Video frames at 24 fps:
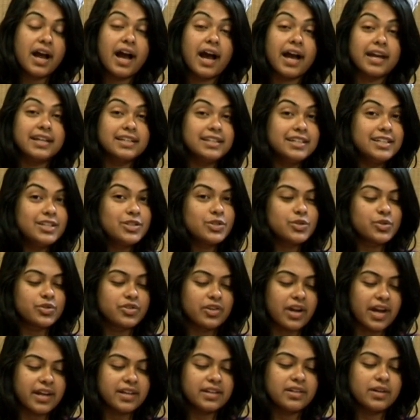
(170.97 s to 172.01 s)
I need to
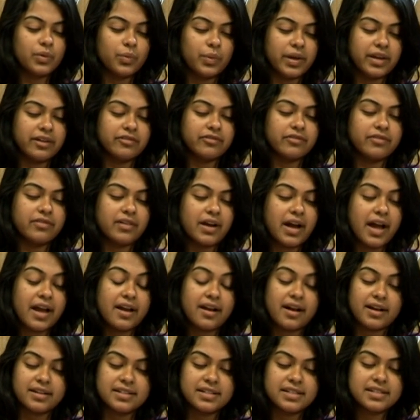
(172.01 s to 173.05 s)
ride a wave. I
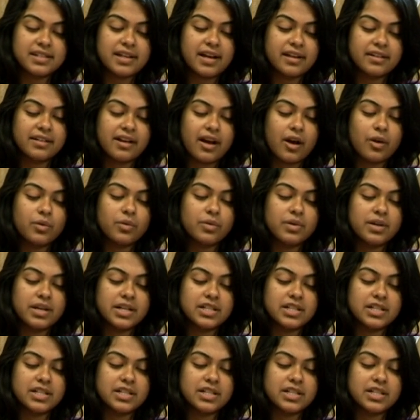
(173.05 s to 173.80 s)
understand now.